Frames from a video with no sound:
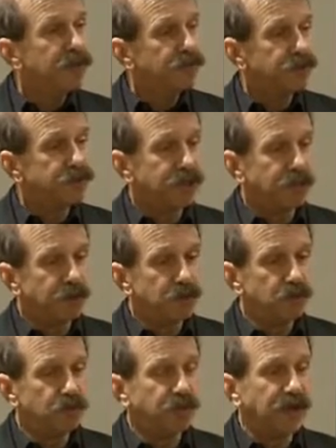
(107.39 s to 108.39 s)
for
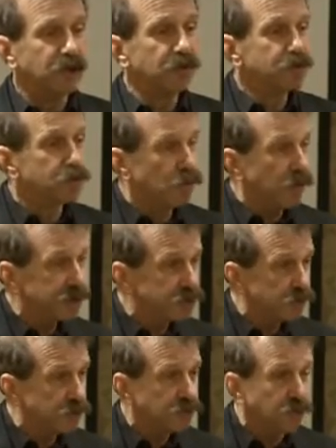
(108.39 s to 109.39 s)
someone who follows
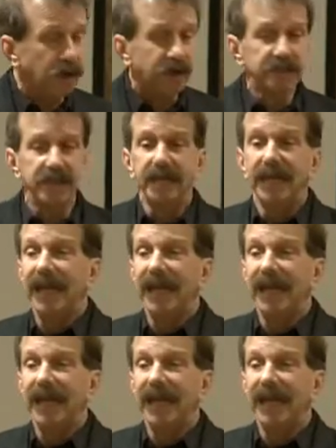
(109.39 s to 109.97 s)
Western thought